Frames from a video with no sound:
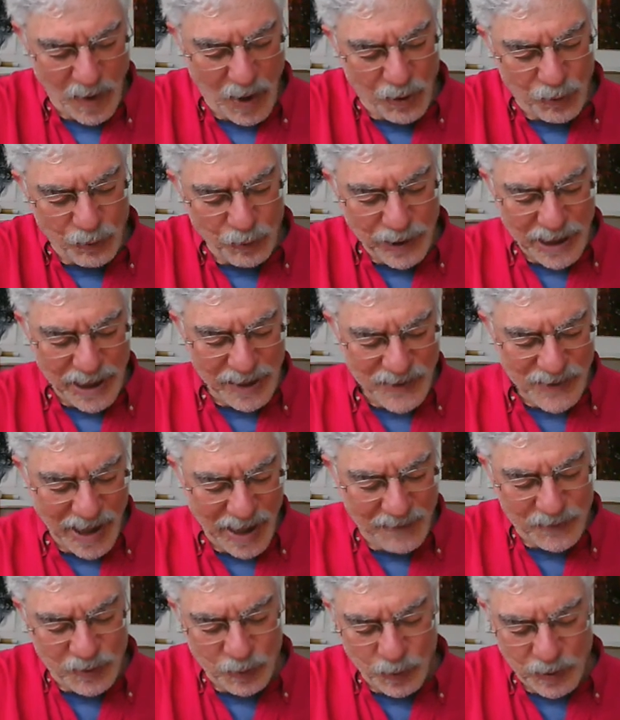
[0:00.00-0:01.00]
Three days
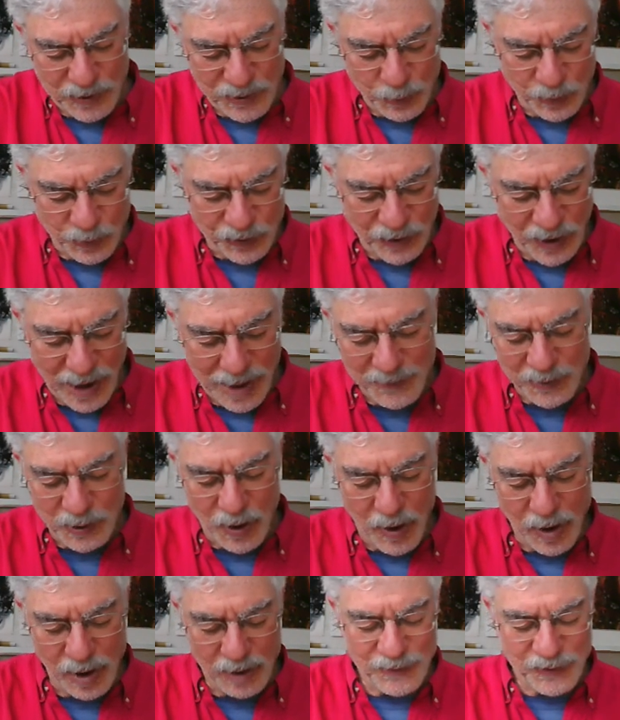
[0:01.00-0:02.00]
afterwards, it was time to
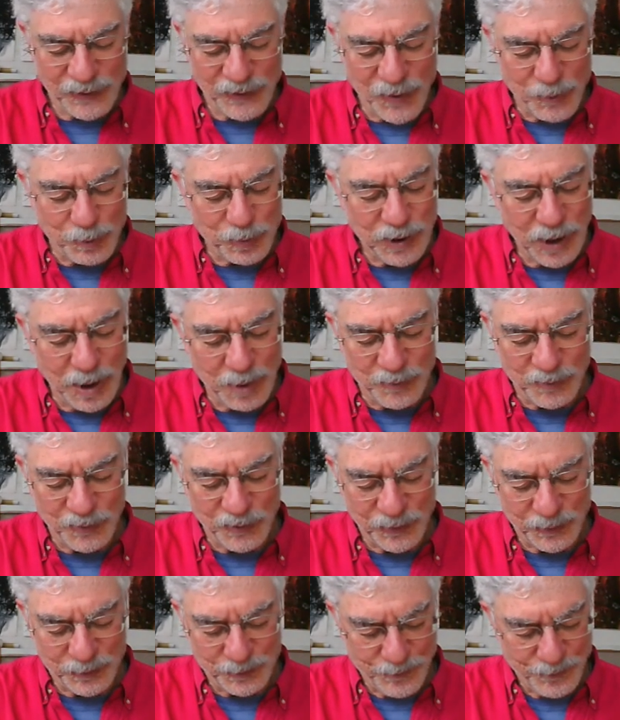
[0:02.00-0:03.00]
harvest the
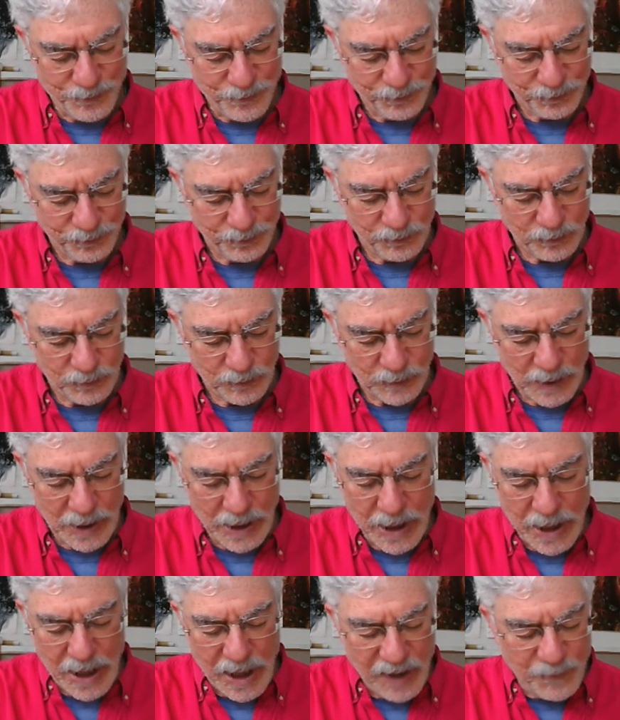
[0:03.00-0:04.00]
plums.
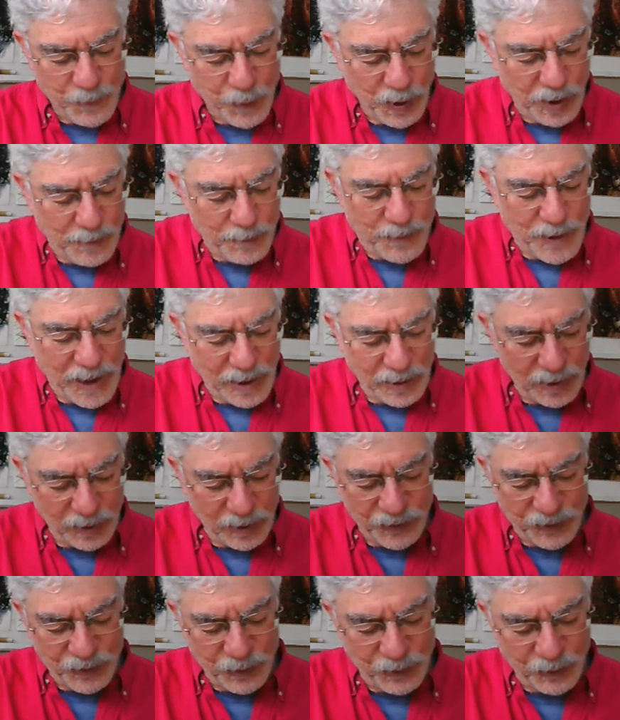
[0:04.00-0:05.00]
If put in
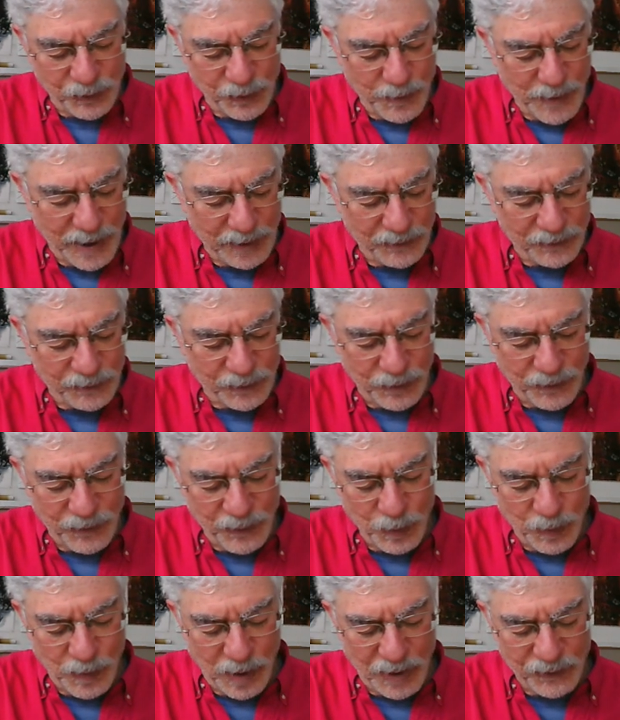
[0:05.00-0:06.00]
barrels to ferment for a
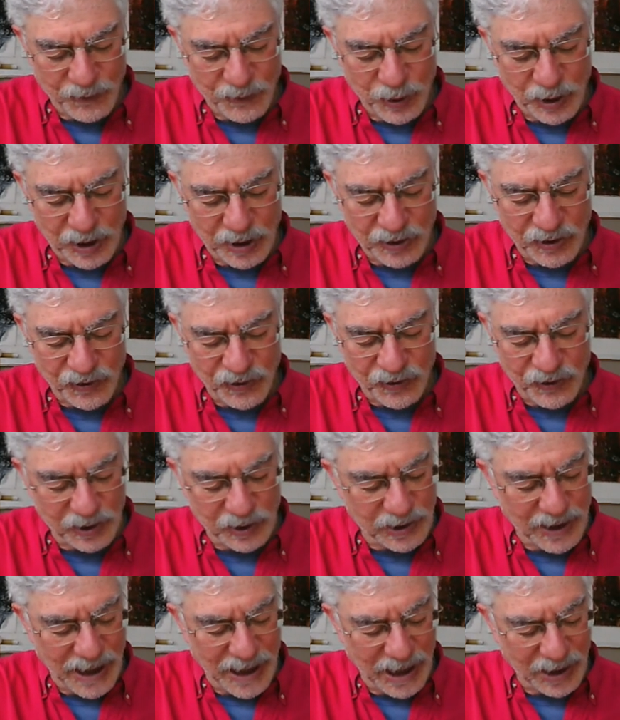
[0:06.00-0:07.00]
few months, you can distill
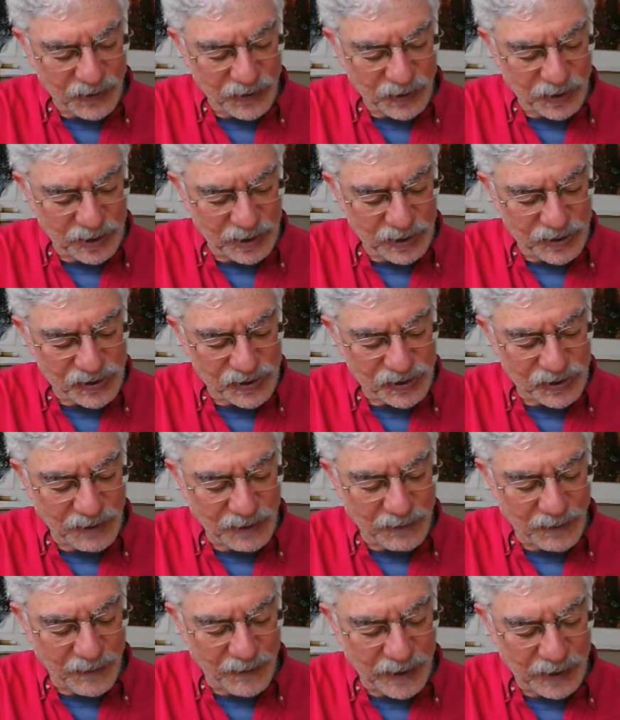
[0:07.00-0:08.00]
an excellent
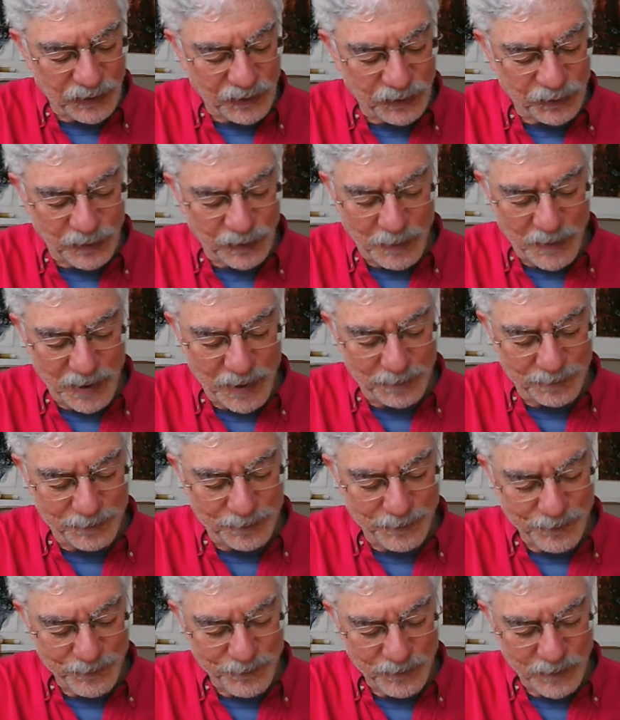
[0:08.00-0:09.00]
slivovitz from them.
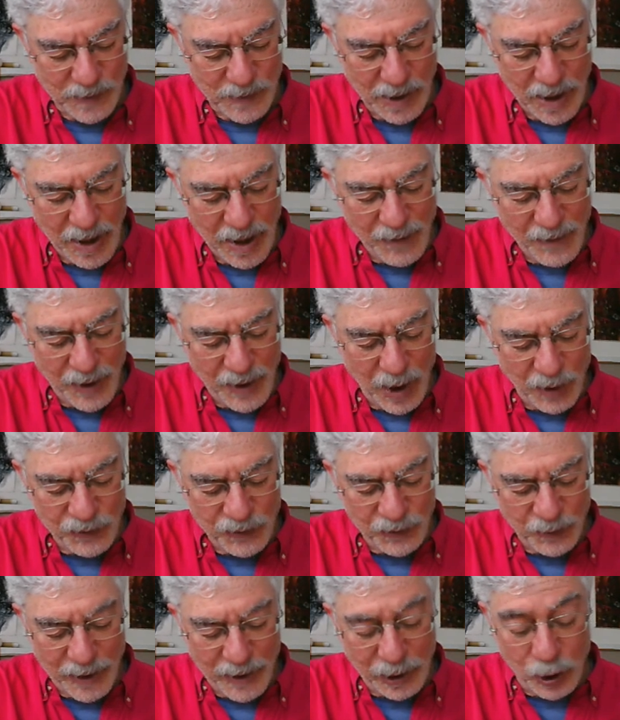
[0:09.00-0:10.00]
They
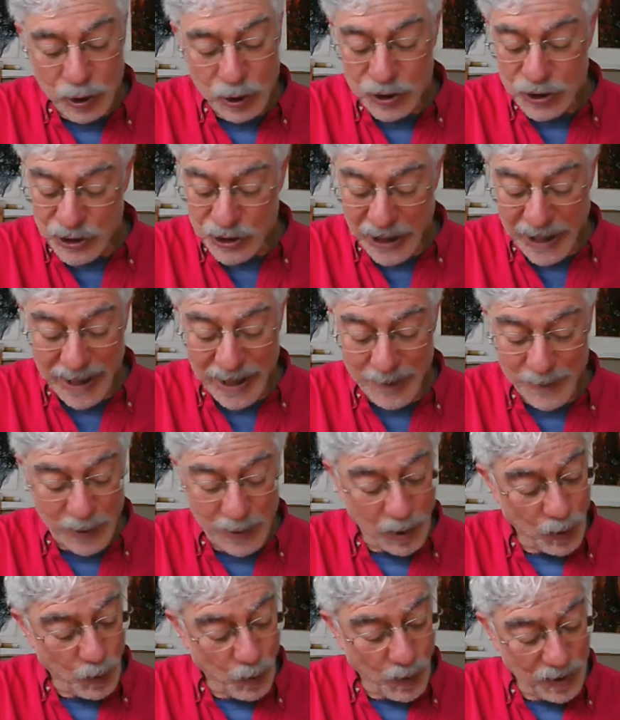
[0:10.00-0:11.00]
also make good jam and
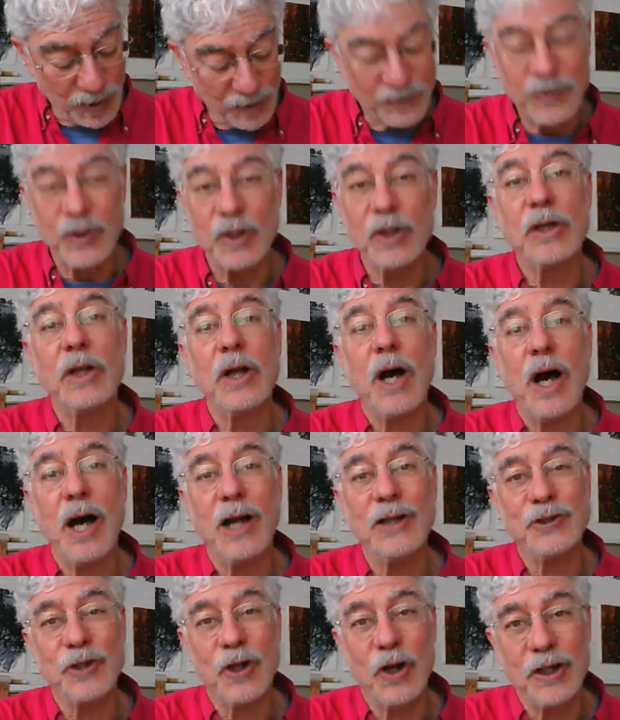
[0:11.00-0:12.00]
are wonderful
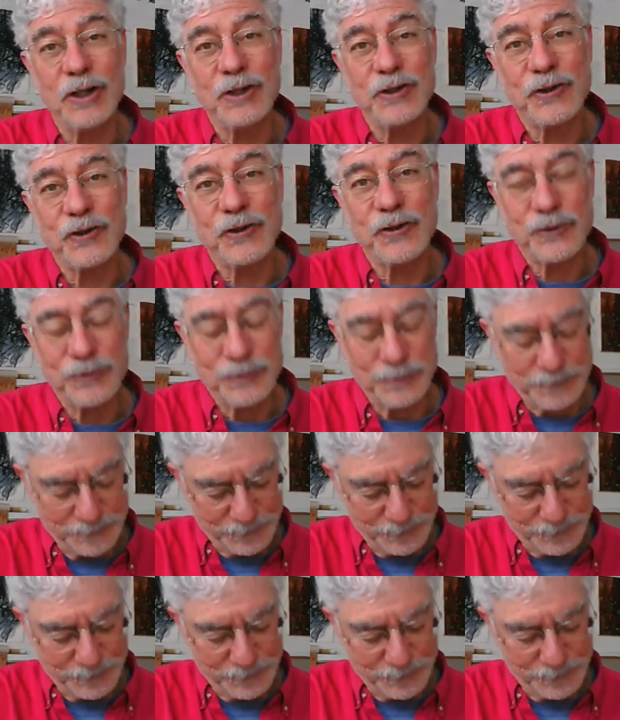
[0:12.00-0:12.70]
on tarts.